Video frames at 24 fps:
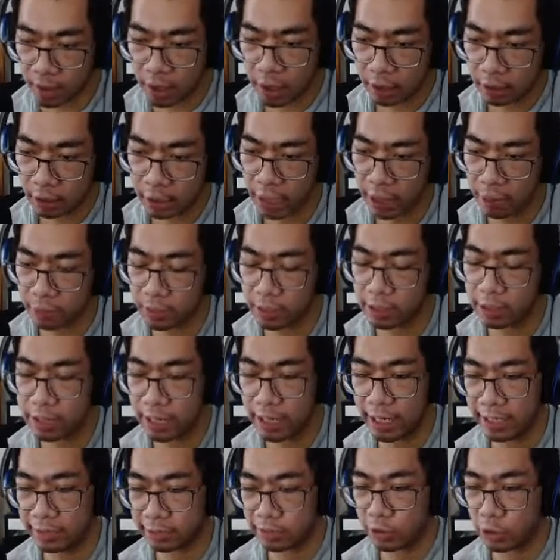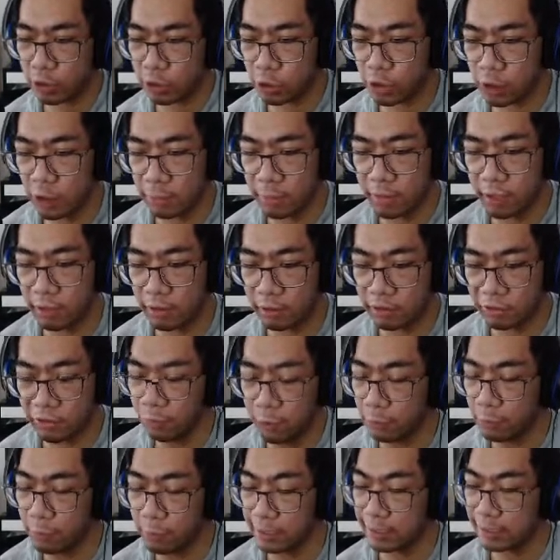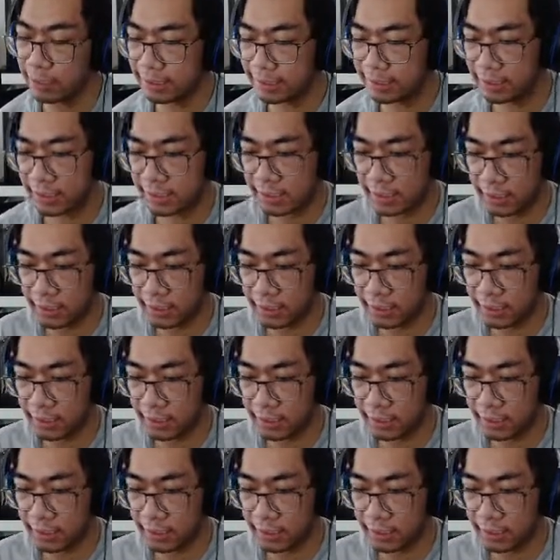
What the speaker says: Okay, I'm gonna end the stream in a few minutes.